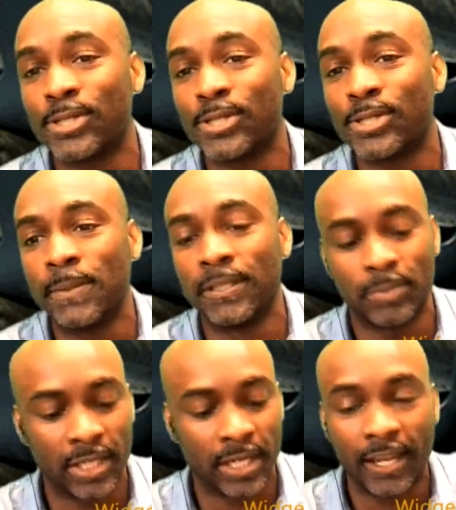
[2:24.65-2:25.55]
people in
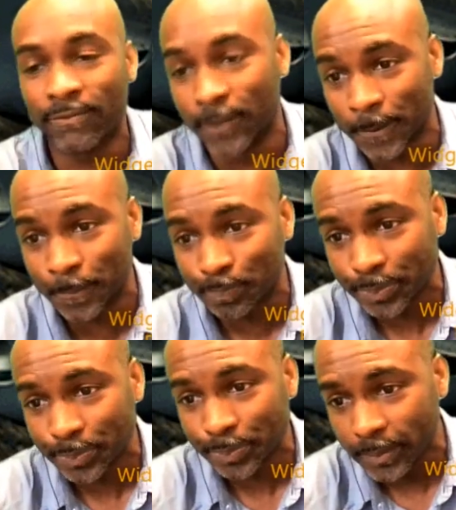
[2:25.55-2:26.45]
behavior.
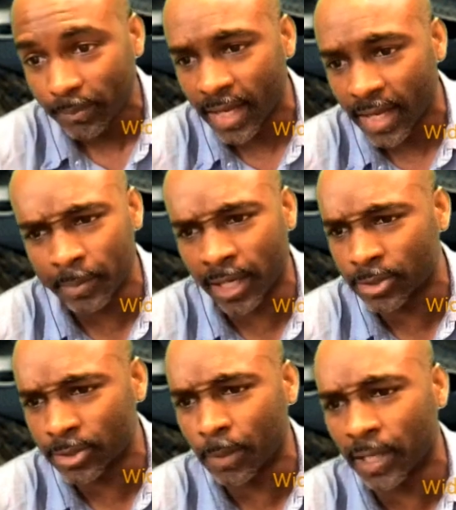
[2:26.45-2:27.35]
I'm not gonna
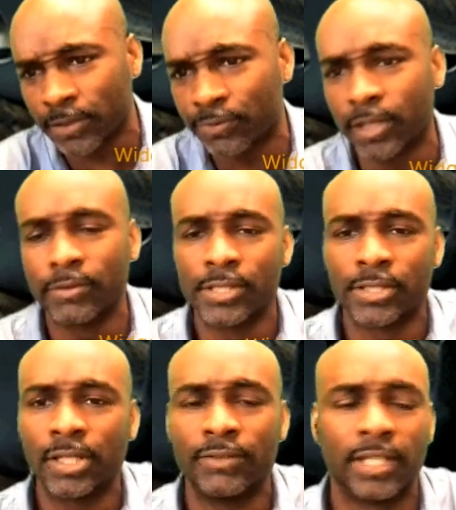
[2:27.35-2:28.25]
talk about the Federal
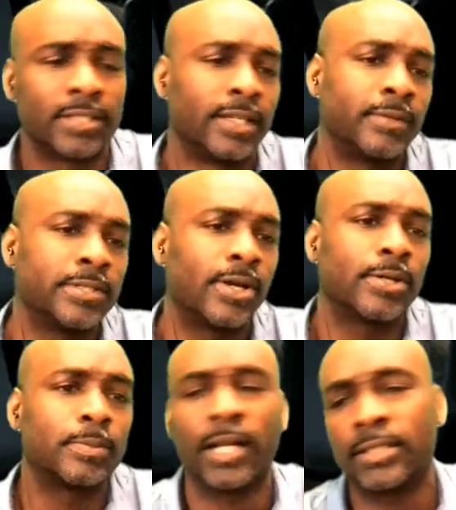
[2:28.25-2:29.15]
Reserve yesterday. We talked
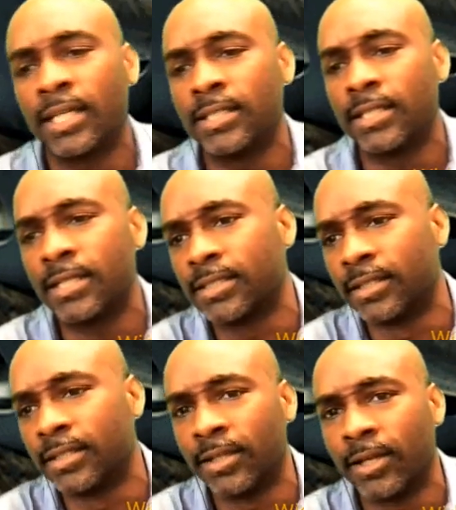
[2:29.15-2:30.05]
about that yesterday.
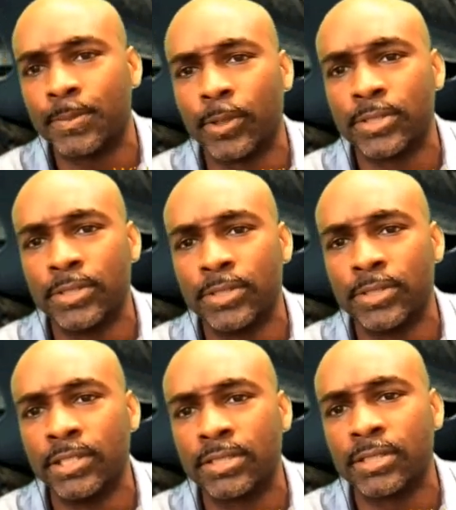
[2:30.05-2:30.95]
Y'all supposed to do
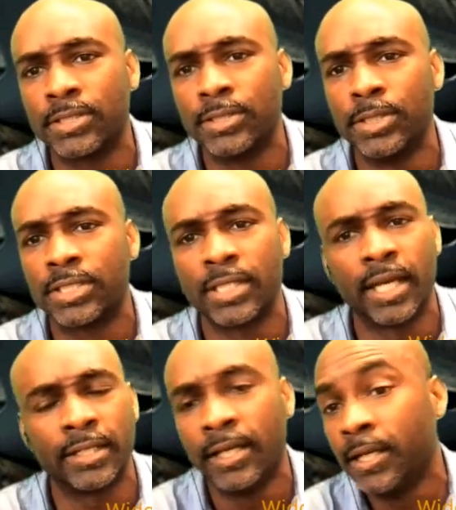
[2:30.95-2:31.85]
research, do your study.